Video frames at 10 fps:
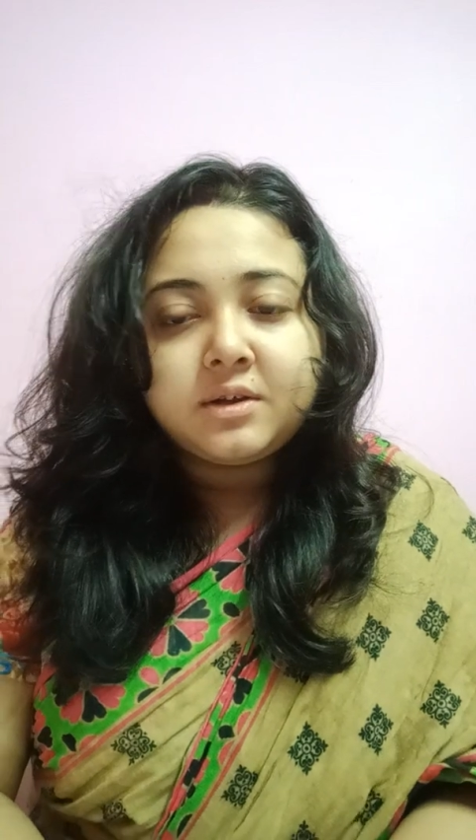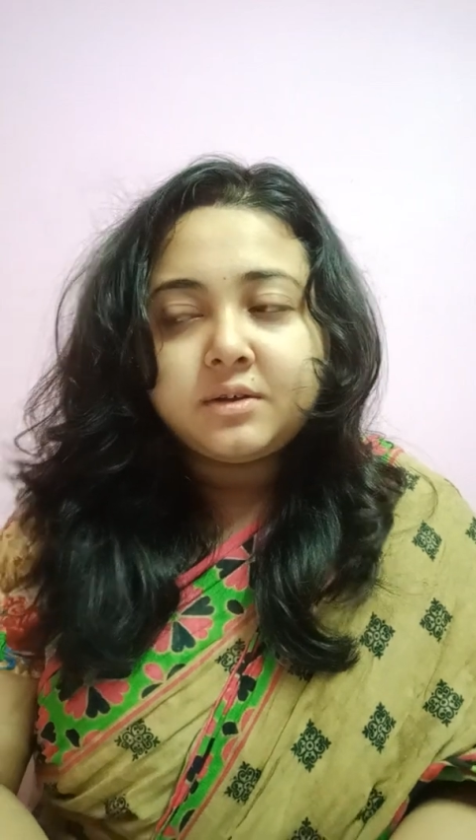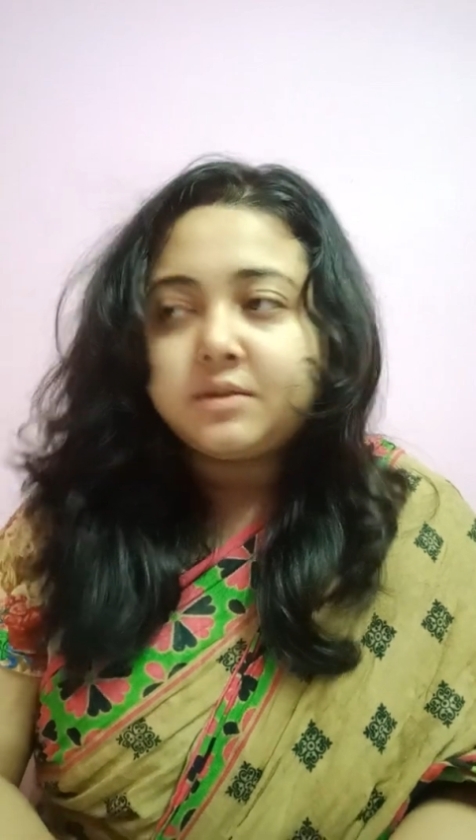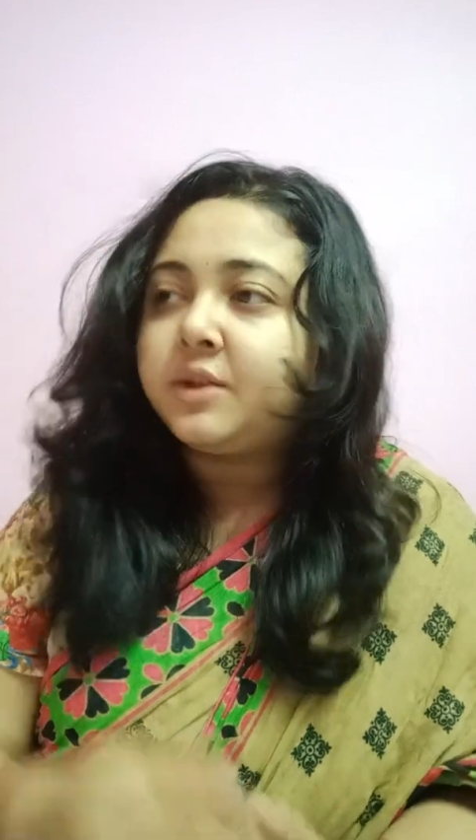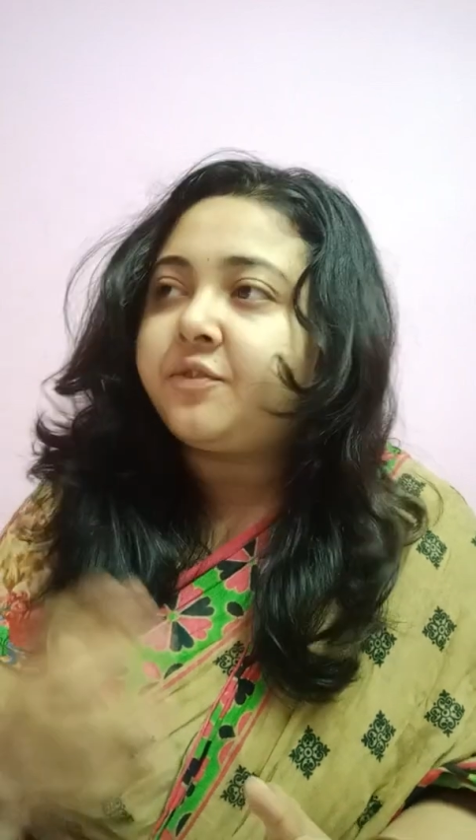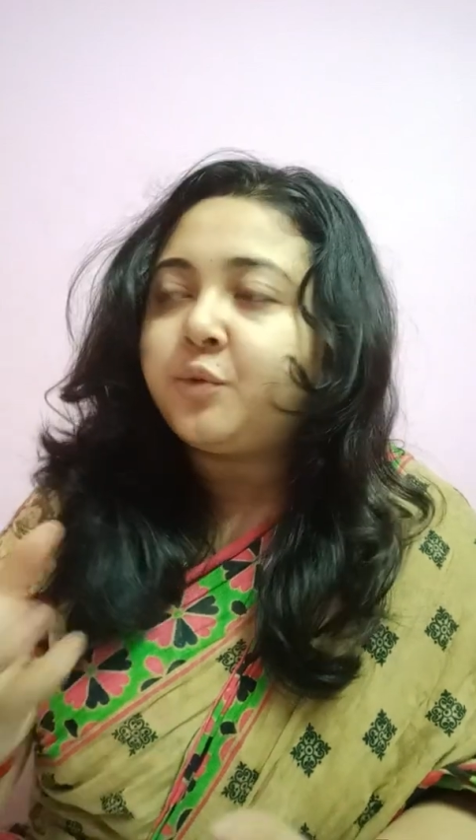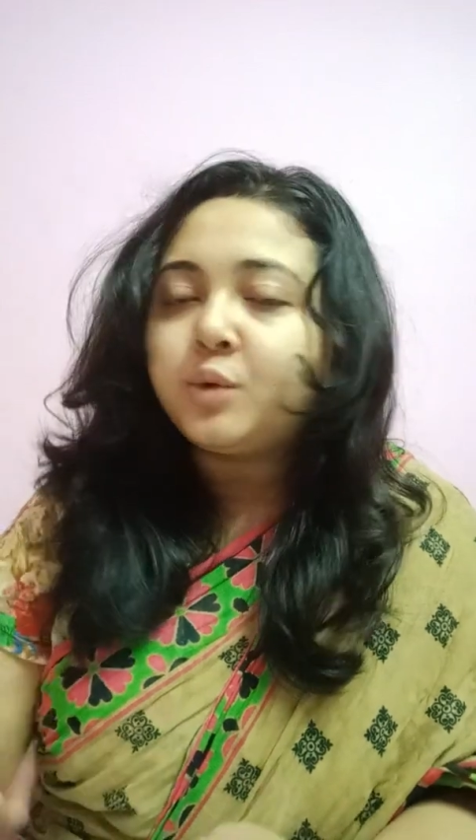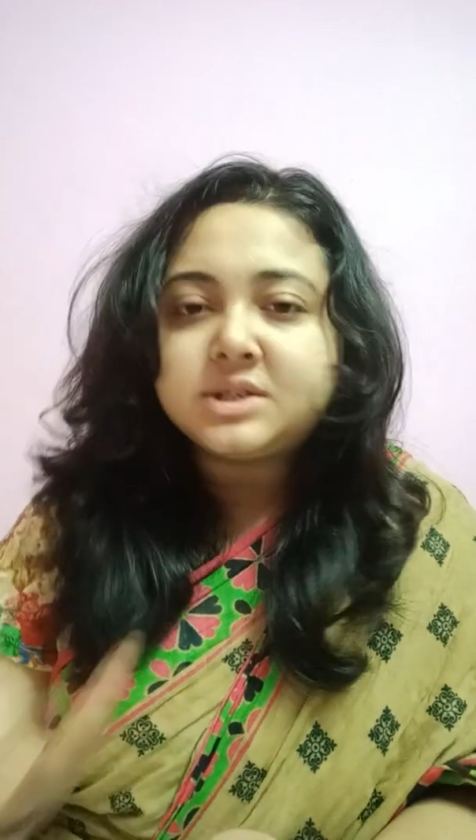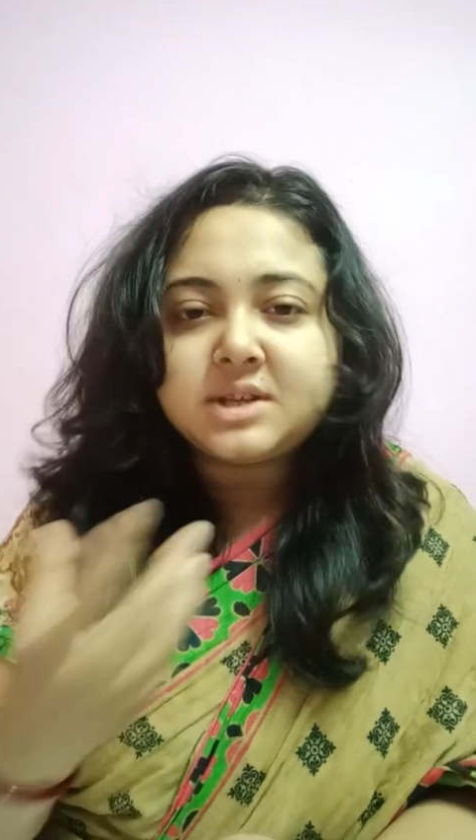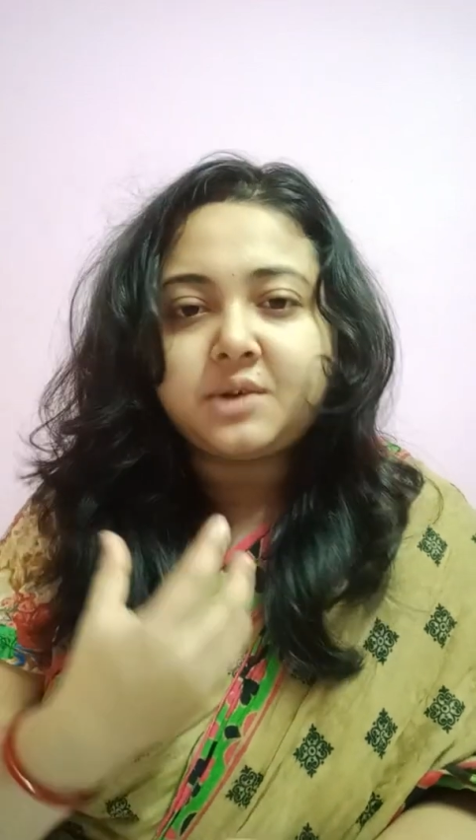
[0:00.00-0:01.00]
The
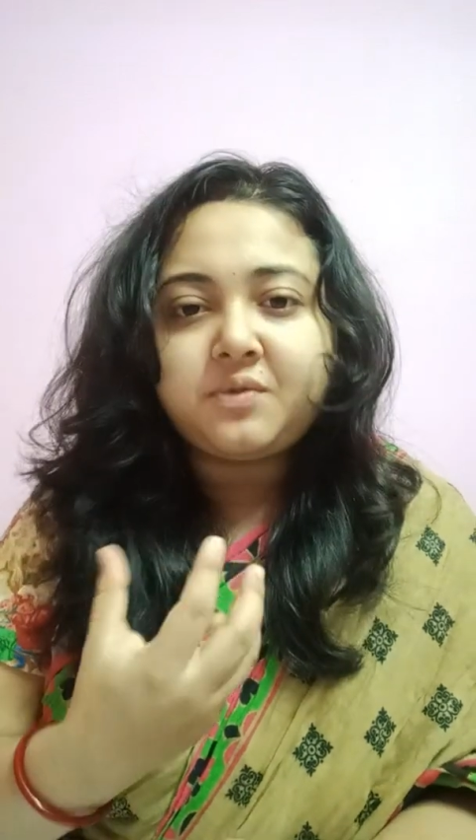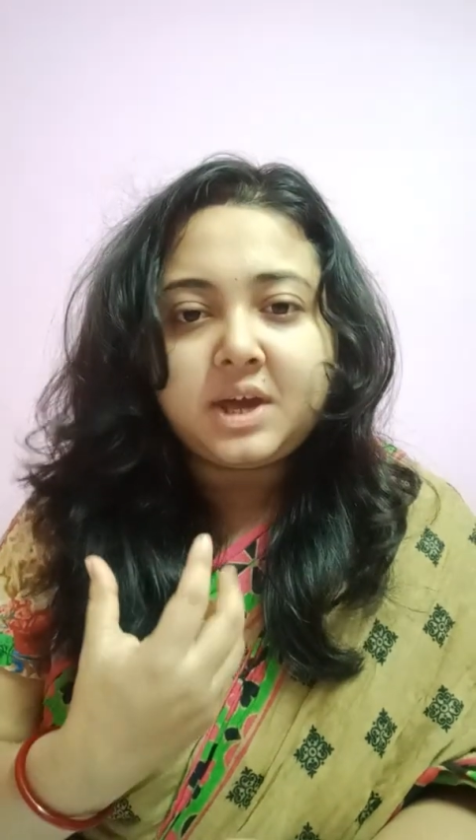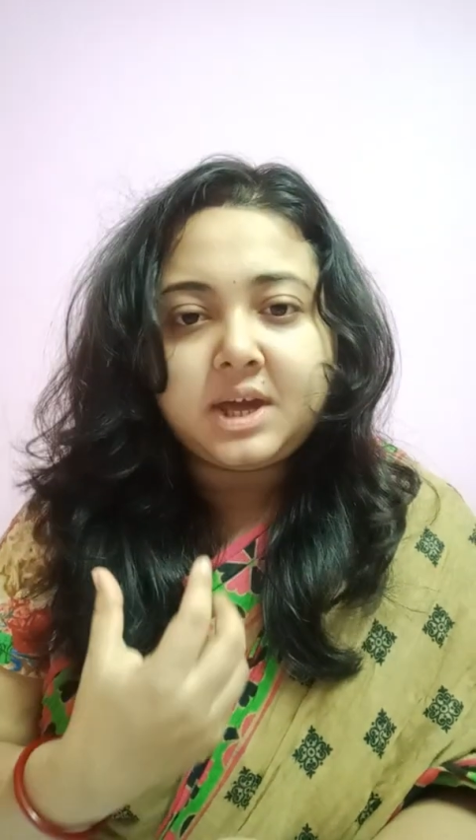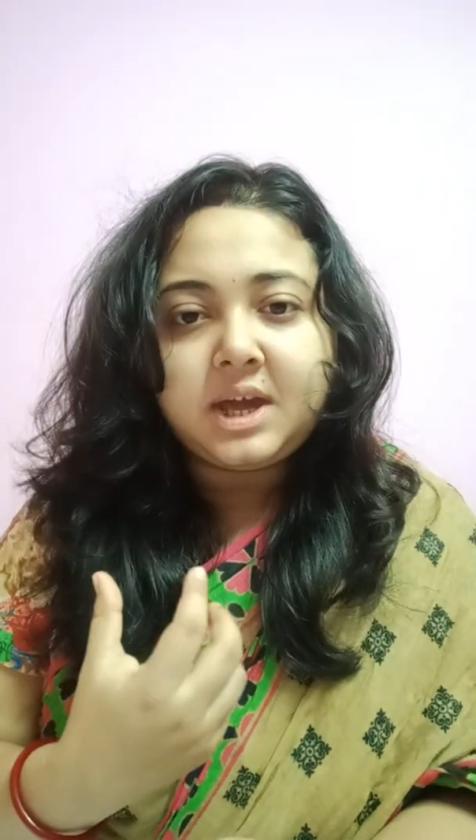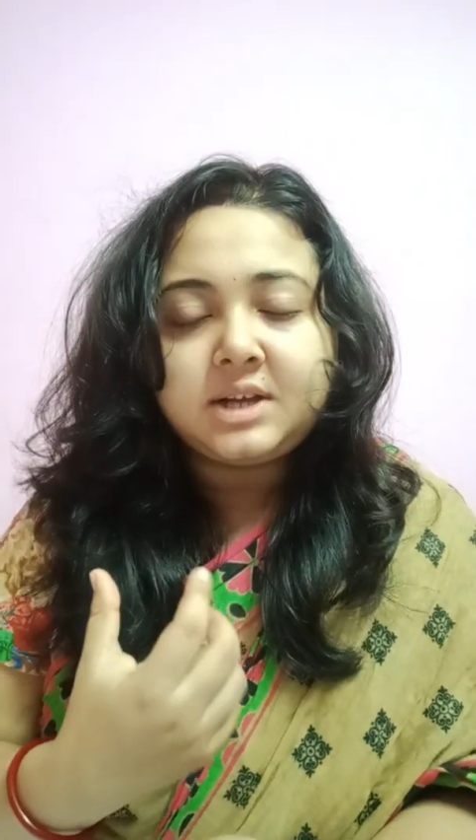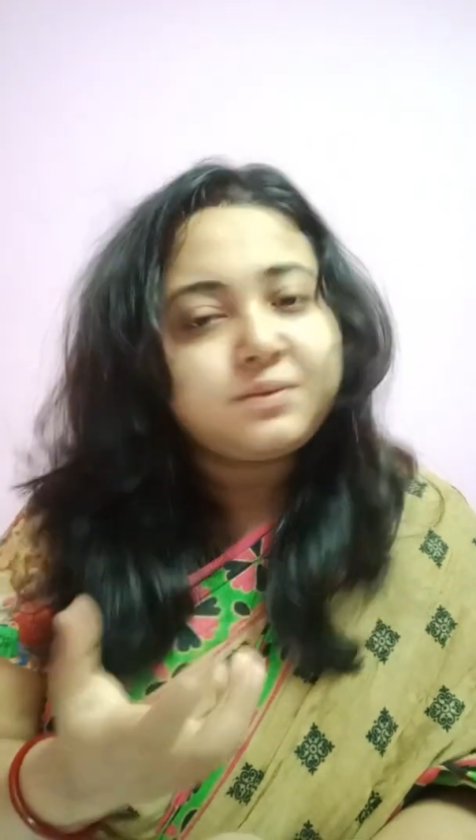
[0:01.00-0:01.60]
foods that we eat,